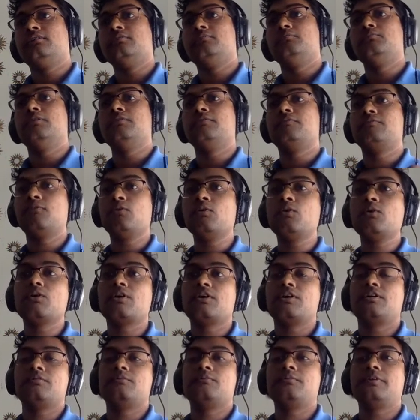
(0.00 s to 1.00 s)

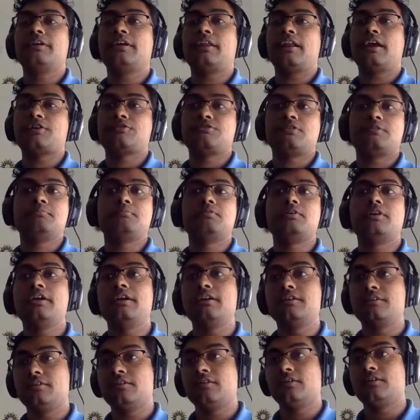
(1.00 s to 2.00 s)
before we can actually put it
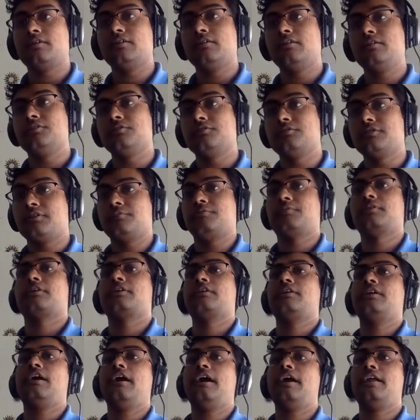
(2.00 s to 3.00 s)
into the neural
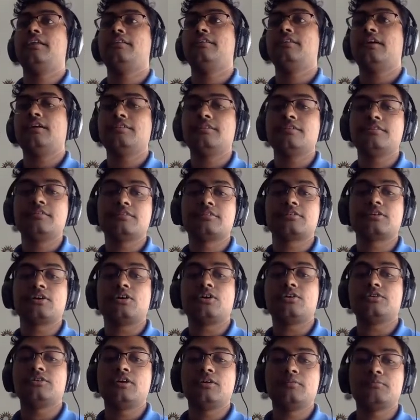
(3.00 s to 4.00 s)
network. And this is
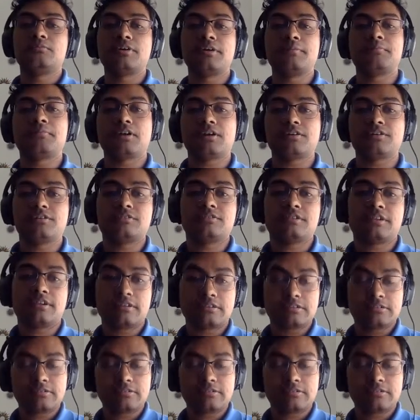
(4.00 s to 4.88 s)
called pre-processing.